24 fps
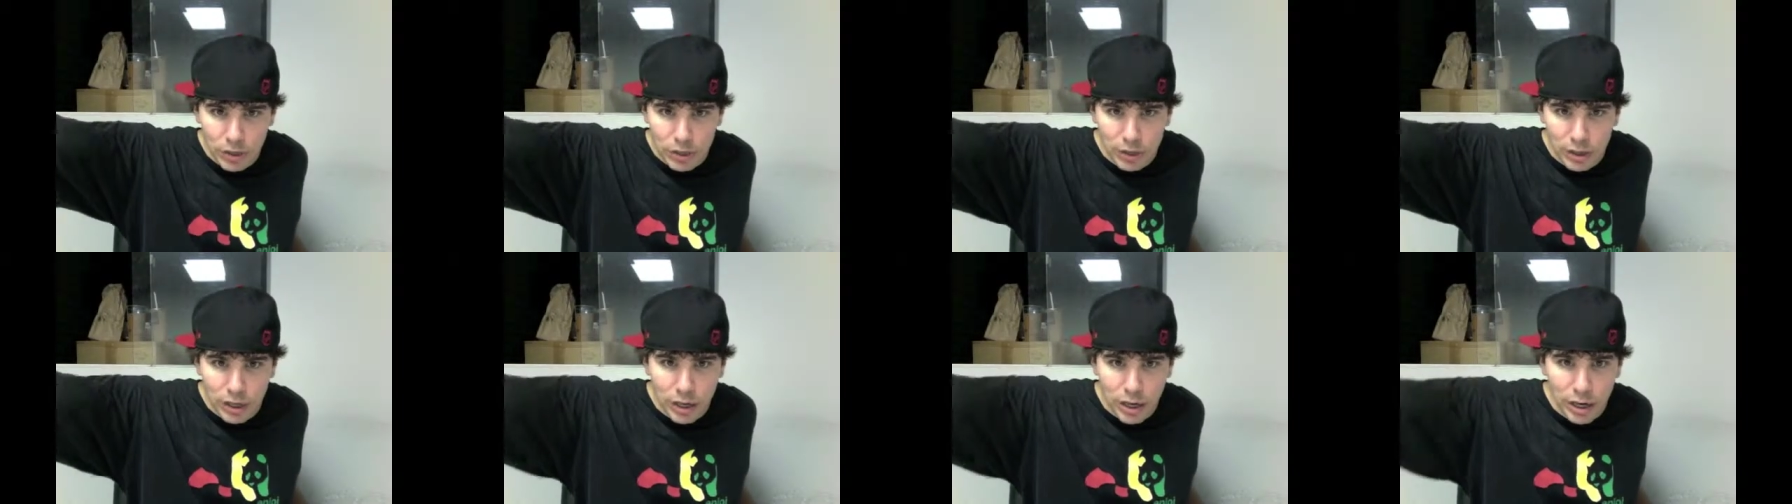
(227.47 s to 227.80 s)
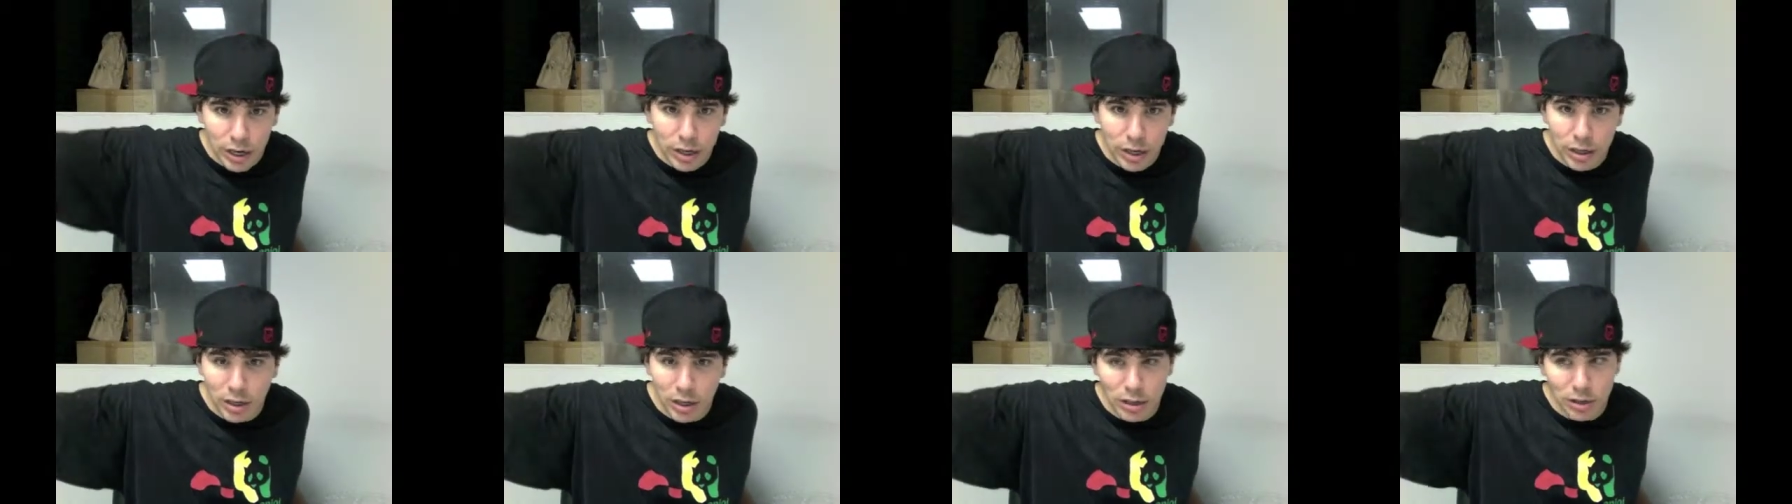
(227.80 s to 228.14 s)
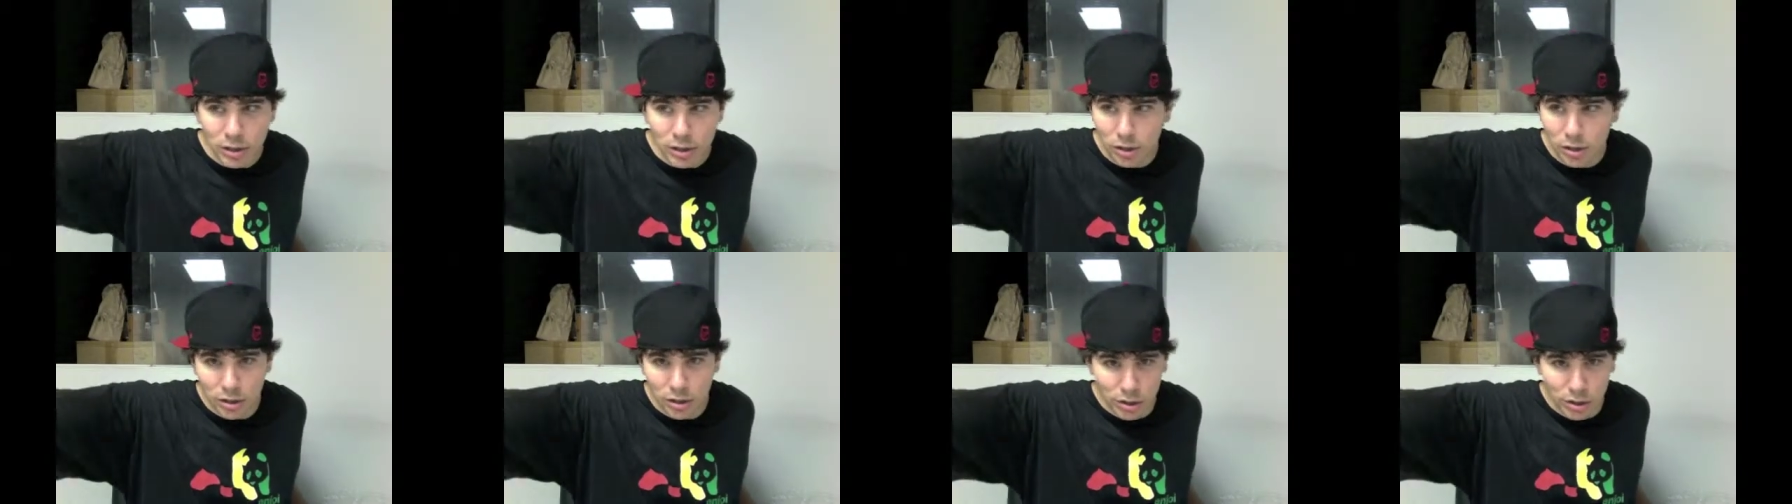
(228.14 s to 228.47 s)
kid,
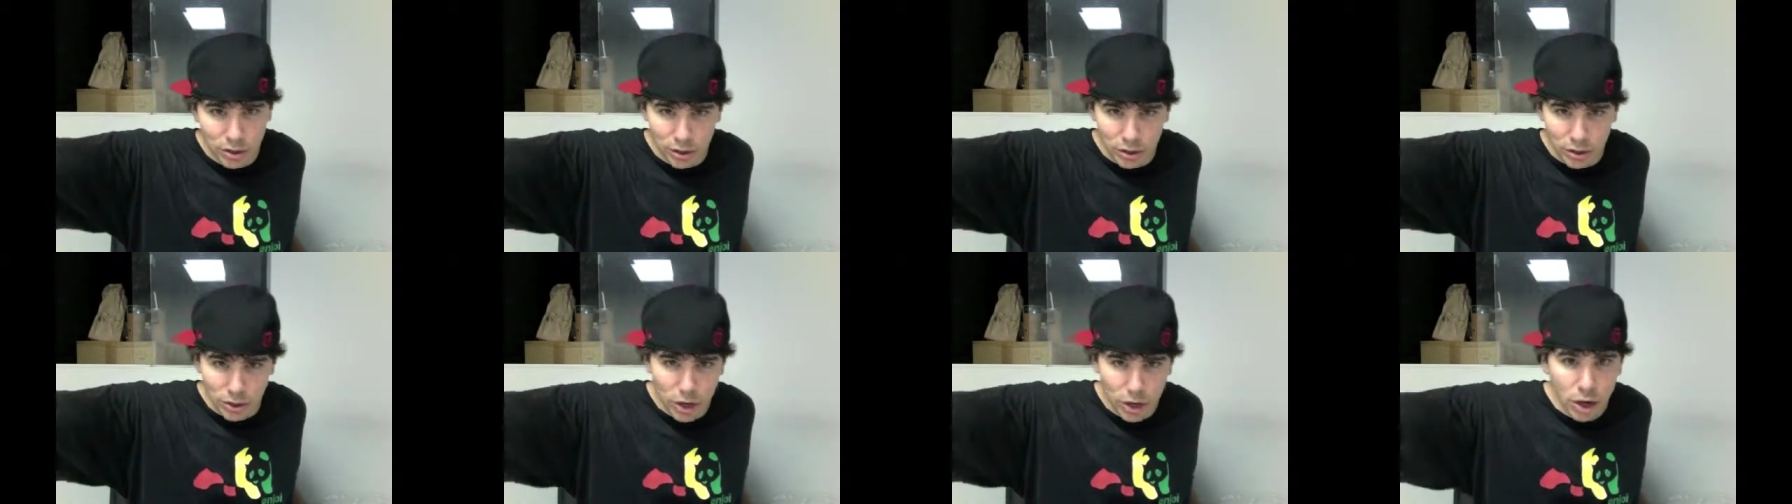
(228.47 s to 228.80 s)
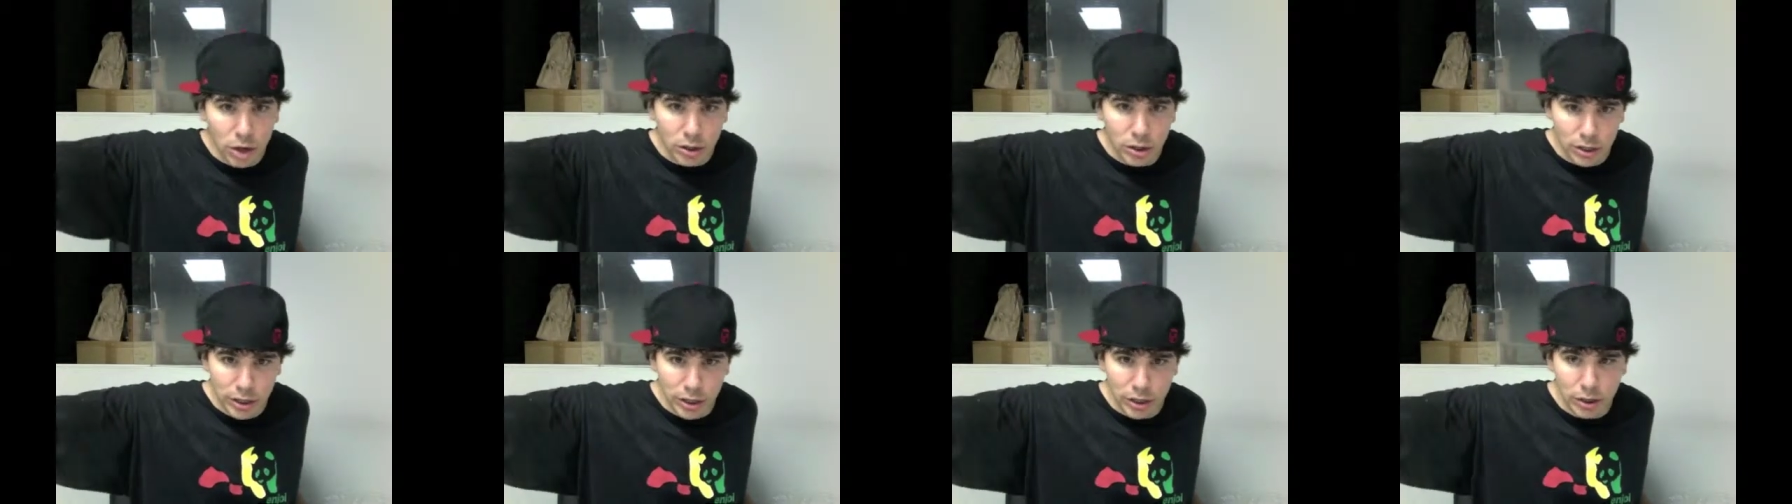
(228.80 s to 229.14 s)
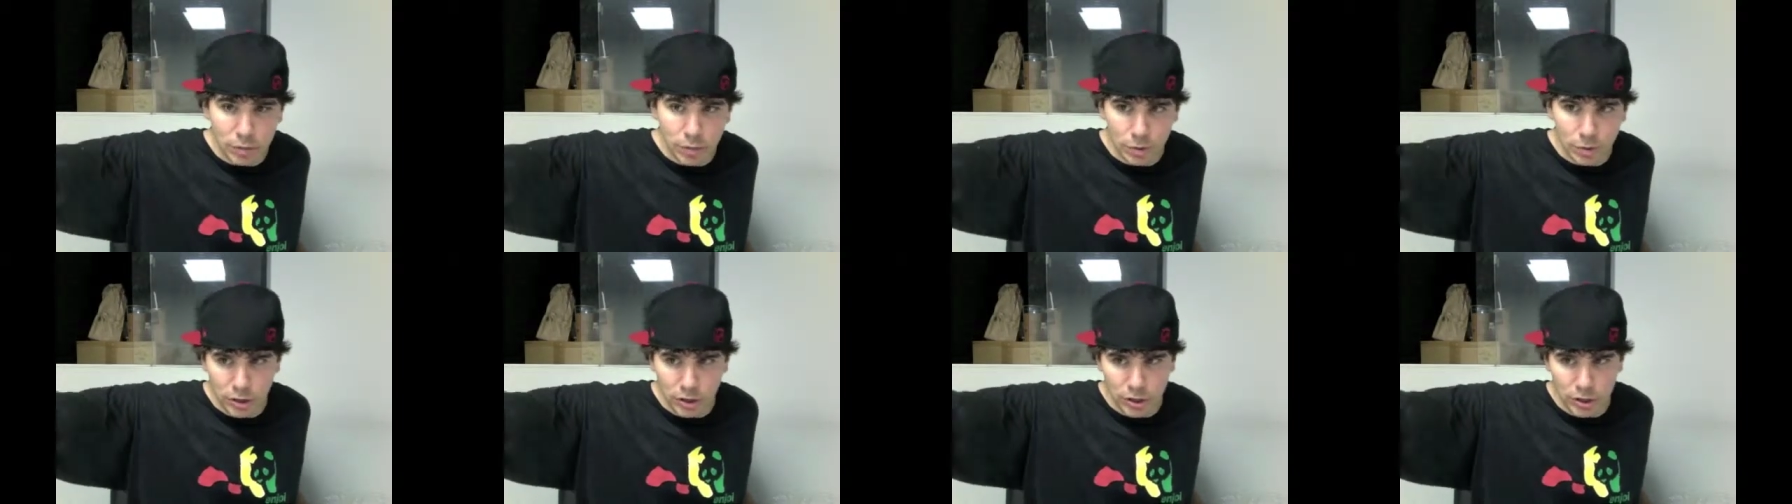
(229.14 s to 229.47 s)
this young
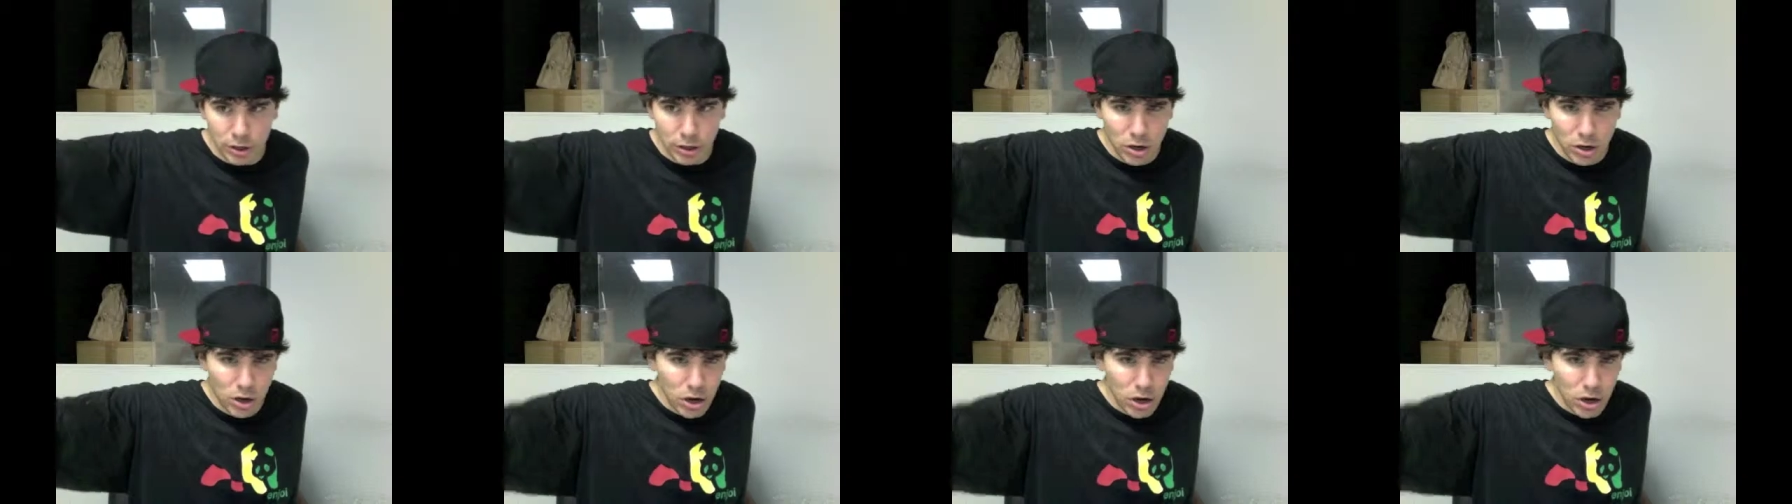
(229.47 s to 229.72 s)
salesperson.